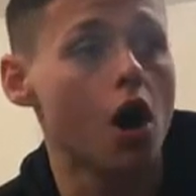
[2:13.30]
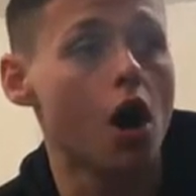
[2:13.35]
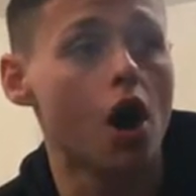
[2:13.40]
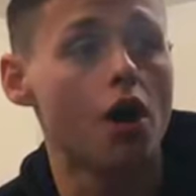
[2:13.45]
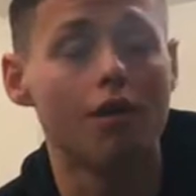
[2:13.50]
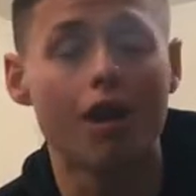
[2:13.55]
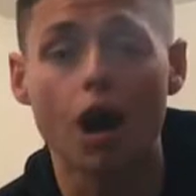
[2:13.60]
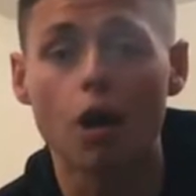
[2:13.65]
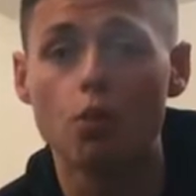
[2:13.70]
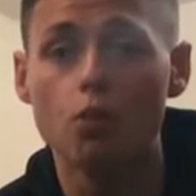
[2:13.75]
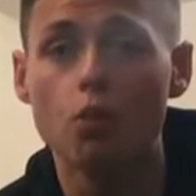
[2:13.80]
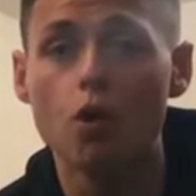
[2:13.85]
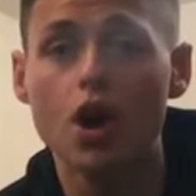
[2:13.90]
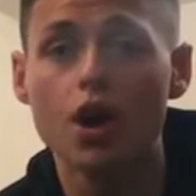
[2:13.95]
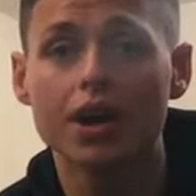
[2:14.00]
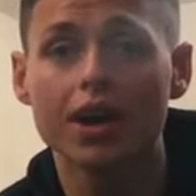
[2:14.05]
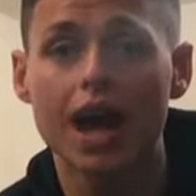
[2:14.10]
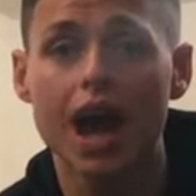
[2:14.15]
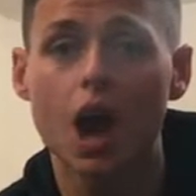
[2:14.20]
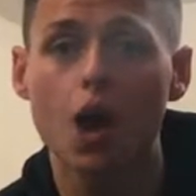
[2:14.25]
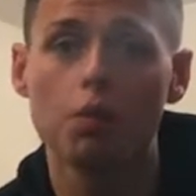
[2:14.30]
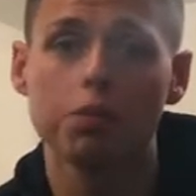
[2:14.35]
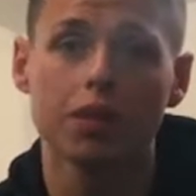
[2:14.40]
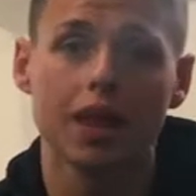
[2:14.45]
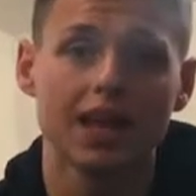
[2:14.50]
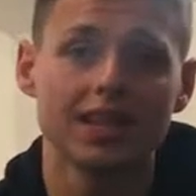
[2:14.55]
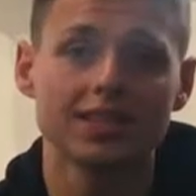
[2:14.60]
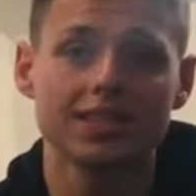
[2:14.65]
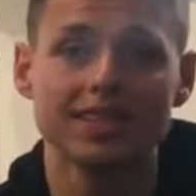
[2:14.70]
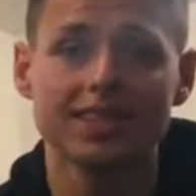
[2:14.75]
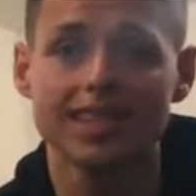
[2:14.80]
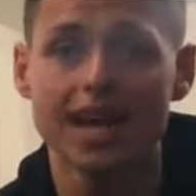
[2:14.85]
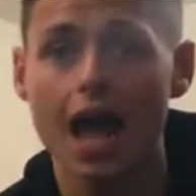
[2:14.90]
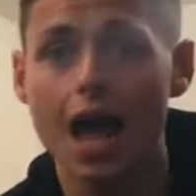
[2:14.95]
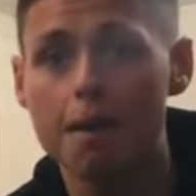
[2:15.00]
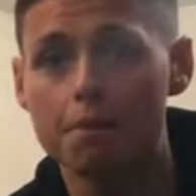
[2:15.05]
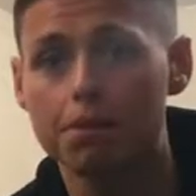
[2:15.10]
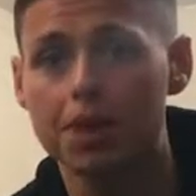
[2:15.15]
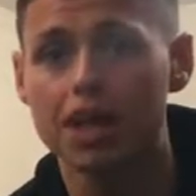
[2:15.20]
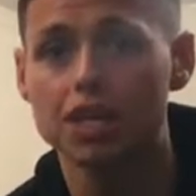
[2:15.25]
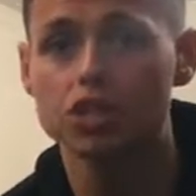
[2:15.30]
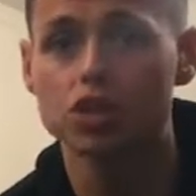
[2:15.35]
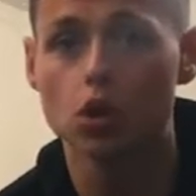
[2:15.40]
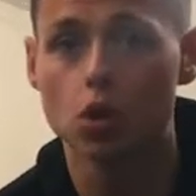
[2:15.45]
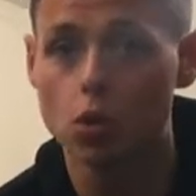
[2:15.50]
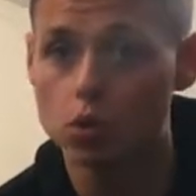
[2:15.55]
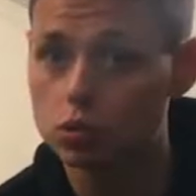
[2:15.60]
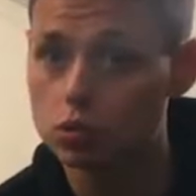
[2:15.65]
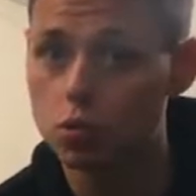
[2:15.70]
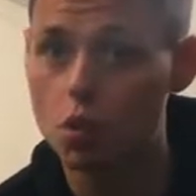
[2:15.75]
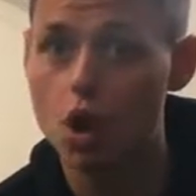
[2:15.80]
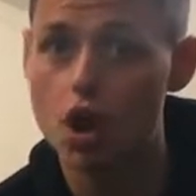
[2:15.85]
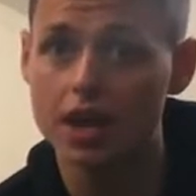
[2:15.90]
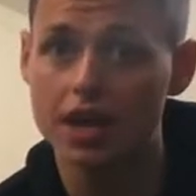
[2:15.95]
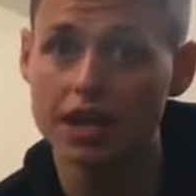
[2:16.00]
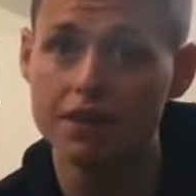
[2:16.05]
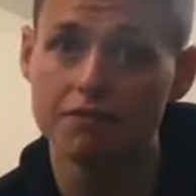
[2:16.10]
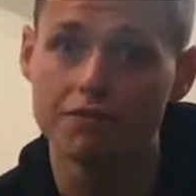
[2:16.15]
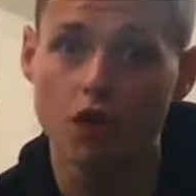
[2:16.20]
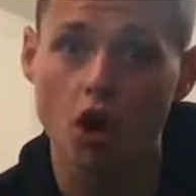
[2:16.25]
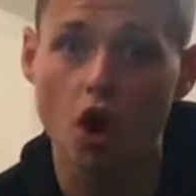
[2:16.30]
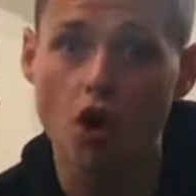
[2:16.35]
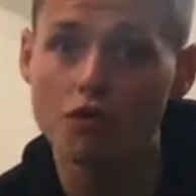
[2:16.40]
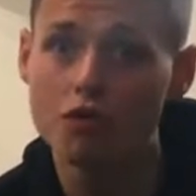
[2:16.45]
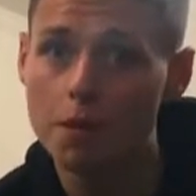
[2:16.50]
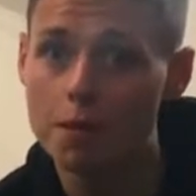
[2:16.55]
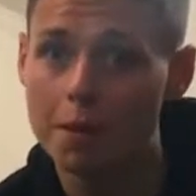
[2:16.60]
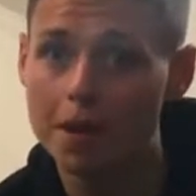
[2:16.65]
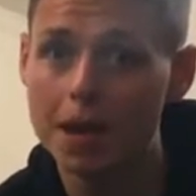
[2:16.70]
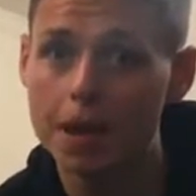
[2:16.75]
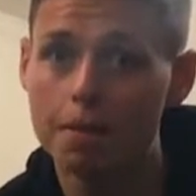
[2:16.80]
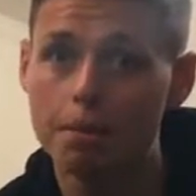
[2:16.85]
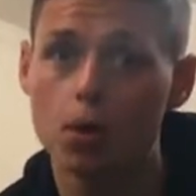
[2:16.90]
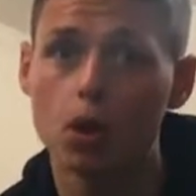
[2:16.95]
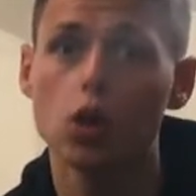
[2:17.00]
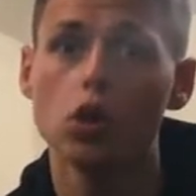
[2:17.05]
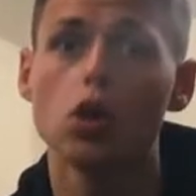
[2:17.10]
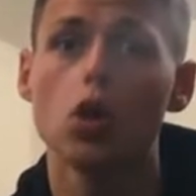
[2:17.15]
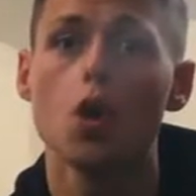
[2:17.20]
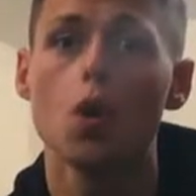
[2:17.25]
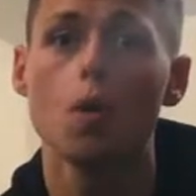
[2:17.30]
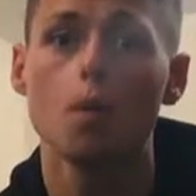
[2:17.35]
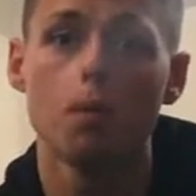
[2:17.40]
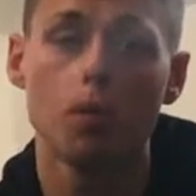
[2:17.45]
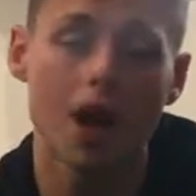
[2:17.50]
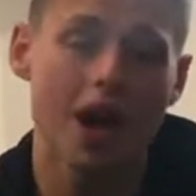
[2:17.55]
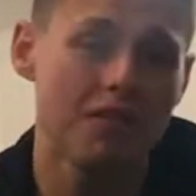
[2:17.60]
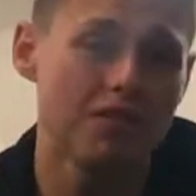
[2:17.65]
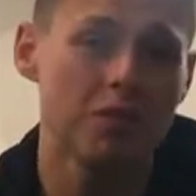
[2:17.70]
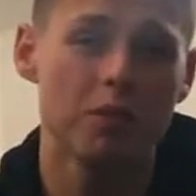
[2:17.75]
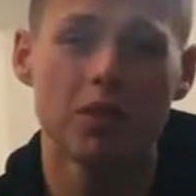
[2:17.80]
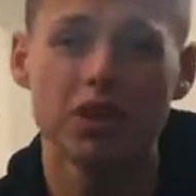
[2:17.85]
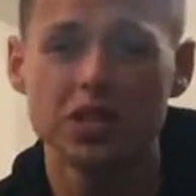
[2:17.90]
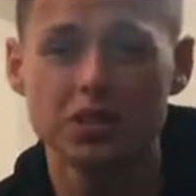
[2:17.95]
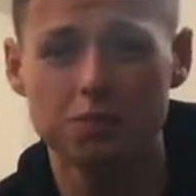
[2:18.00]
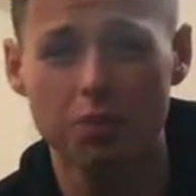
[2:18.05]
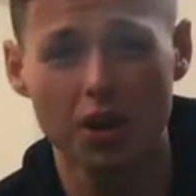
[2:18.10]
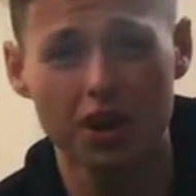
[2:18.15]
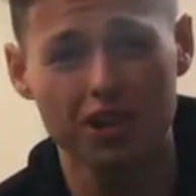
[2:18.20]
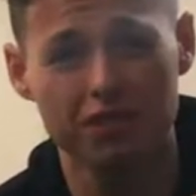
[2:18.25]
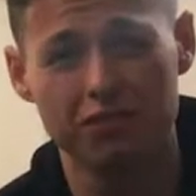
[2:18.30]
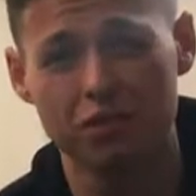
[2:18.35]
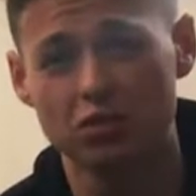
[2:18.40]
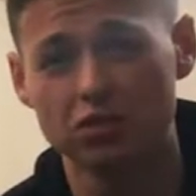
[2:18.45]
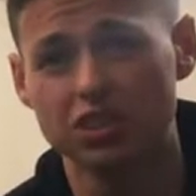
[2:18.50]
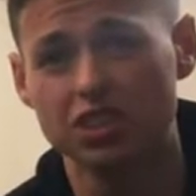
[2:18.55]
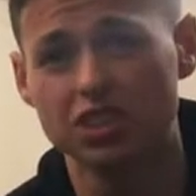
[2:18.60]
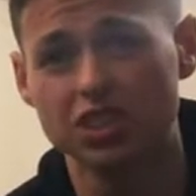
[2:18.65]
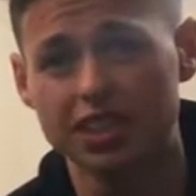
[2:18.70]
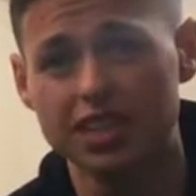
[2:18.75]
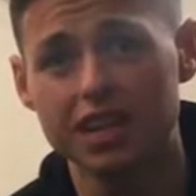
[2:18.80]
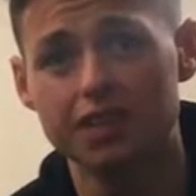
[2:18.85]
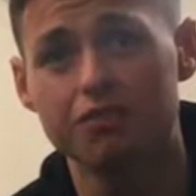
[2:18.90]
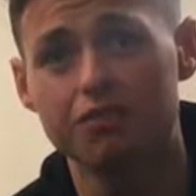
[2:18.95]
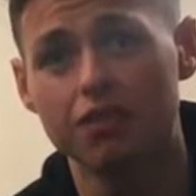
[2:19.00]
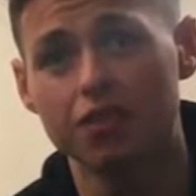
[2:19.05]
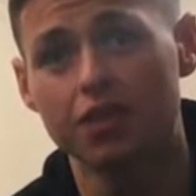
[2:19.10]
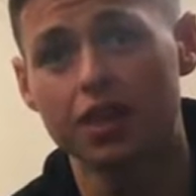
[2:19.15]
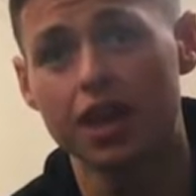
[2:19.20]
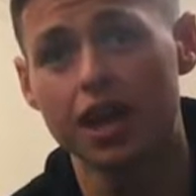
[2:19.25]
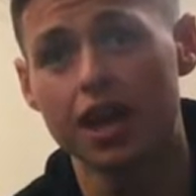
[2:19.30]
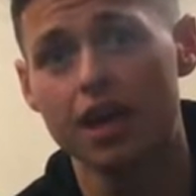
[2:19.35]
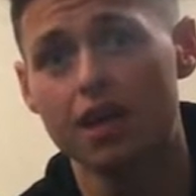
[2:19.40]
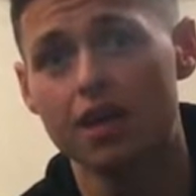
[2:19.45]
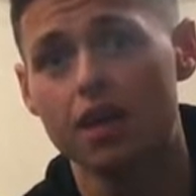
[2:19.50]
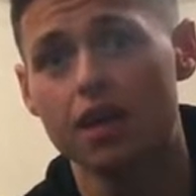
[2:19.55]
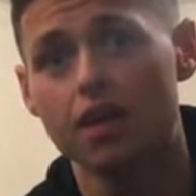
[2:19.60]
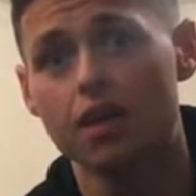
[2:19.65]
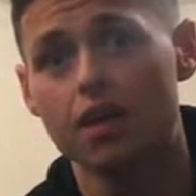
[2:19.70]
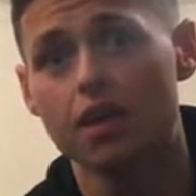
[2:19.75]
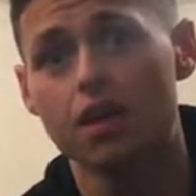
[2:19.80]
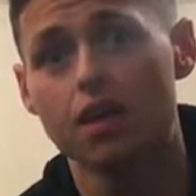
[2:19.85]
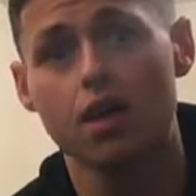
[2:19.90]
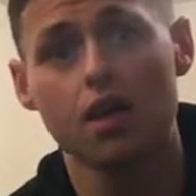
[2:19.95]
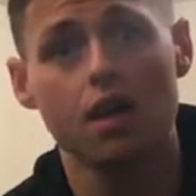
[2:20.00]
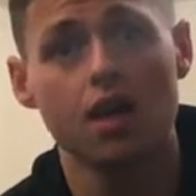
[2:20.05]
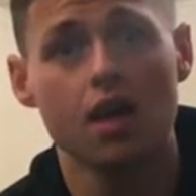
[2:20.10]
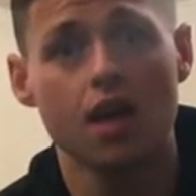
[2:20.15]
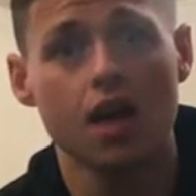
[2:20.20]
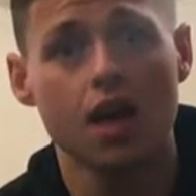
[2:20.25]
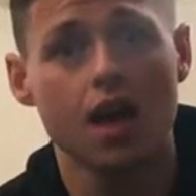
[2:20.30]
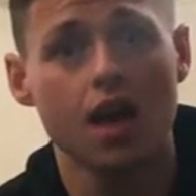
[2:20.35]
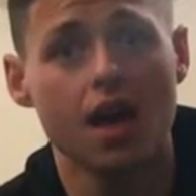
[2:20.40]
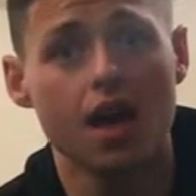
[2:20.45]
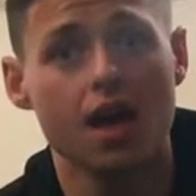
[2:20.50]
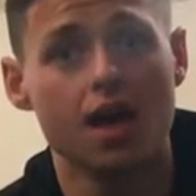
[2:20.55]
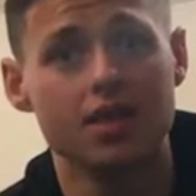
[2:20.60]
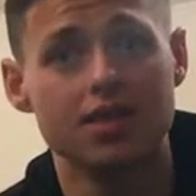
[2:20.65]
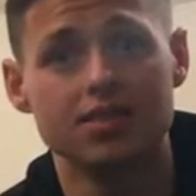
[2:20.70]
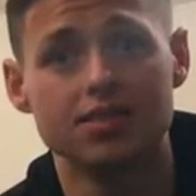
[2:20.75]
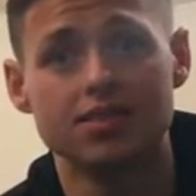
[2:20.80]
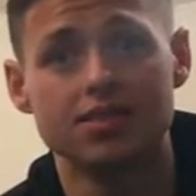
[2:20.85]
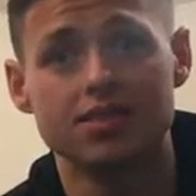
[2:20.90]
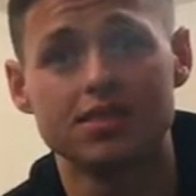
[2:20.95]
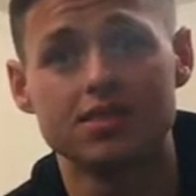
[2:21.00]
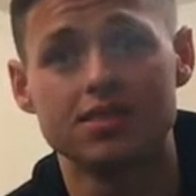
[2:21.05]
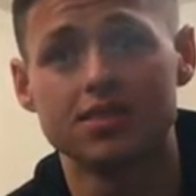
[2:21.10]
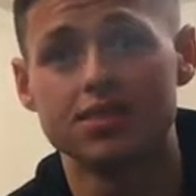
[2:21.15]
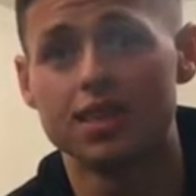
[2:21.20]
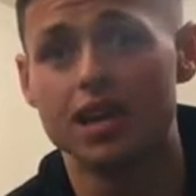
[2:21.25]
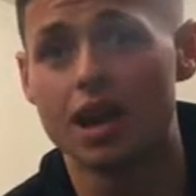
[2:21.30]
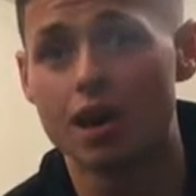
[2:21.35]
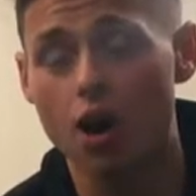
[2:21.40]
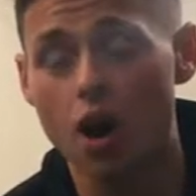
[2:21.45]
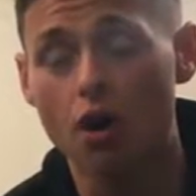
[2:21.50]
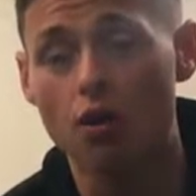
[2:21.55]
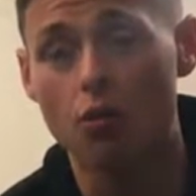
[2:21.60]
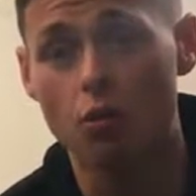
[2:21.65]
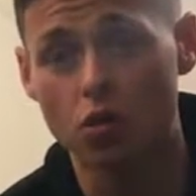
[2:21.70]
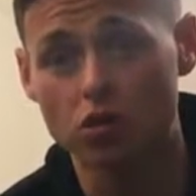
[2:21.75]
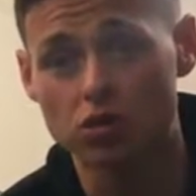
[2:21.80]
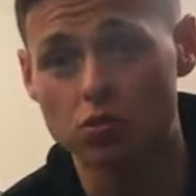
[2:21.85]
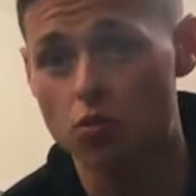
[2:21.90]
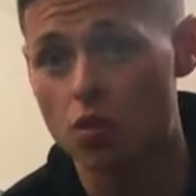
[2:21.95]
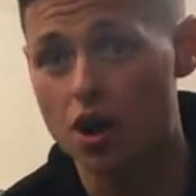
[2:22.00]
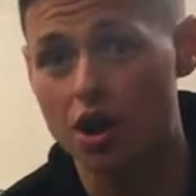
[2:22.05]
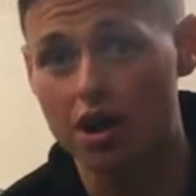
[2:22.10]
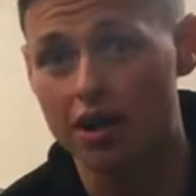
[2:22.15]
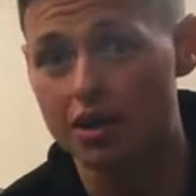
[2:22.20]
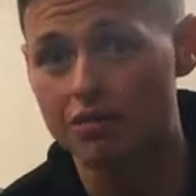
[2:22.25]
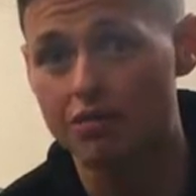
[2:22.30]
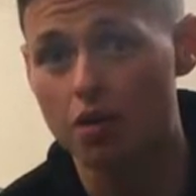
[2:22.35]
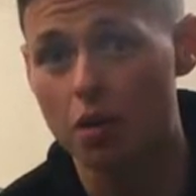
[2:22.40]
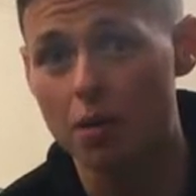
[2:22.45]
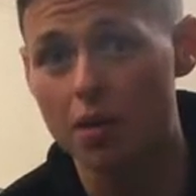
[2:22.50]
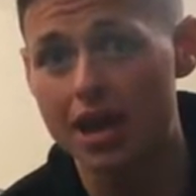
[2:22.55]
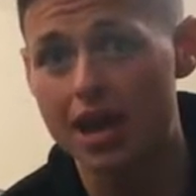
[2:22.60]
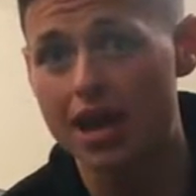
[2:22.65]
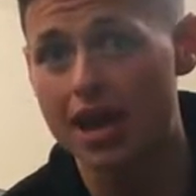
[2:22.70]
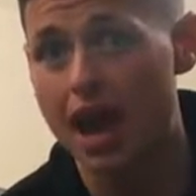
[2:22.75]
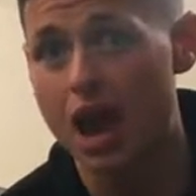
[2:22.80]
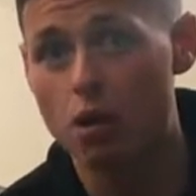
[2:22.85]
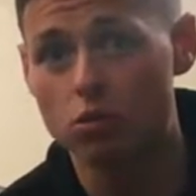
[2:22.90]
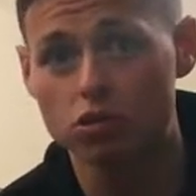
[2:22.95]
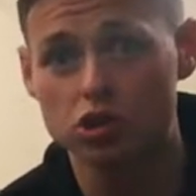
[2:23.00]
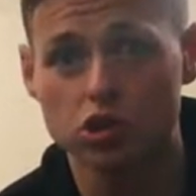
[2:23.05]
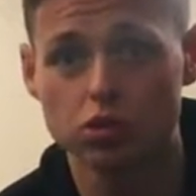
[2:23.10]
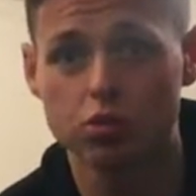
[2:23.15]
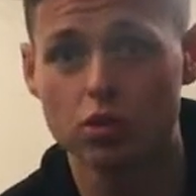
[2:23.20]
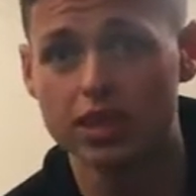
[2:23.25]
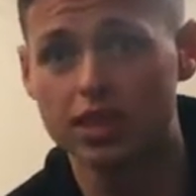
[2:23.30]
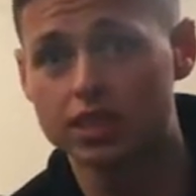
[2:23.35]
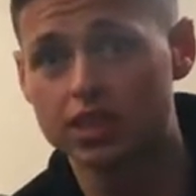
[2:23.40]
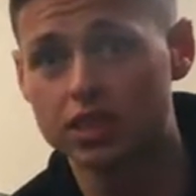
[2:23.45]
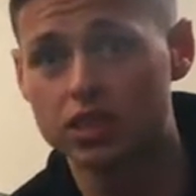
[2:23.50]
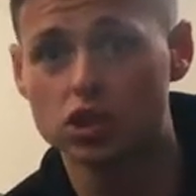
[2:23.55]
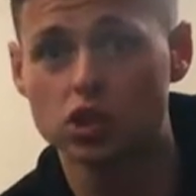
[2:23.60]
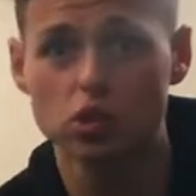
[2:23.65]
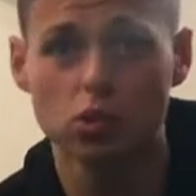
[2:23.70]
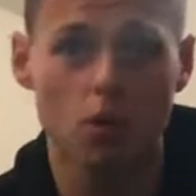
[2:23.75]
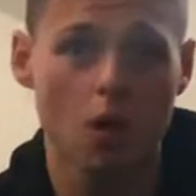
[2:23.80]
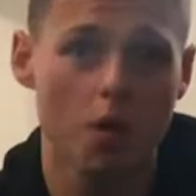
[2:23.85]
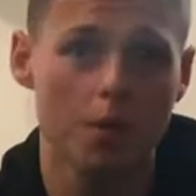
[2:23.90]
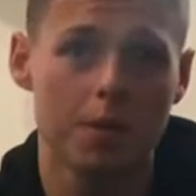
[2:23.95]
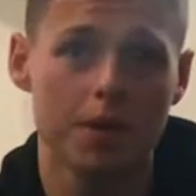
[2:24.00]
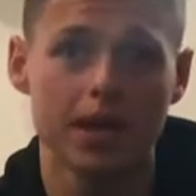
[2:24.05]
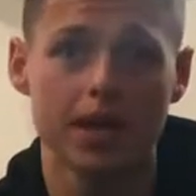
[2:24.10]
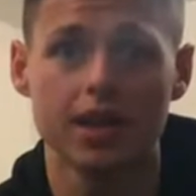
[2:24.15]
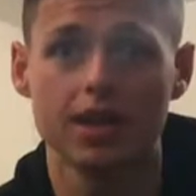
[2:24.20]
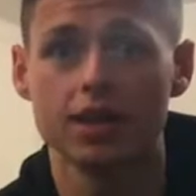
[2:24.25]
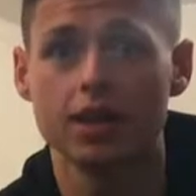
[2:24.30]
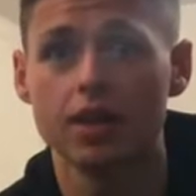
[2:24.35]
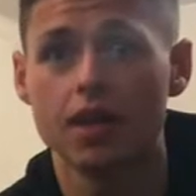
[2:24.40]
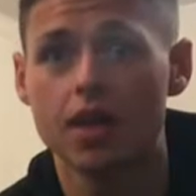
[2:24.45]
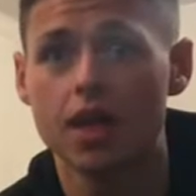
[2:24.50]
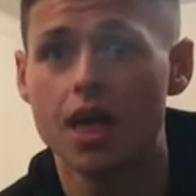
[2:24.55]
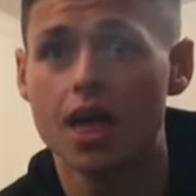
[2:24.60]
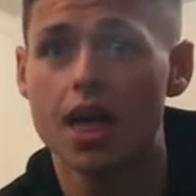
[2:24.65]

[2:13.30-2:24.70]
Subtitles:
around workout plans and diet plans that was working for other people, but everybody's body functions differently, and it wasn't working for me. I was switching and swapping.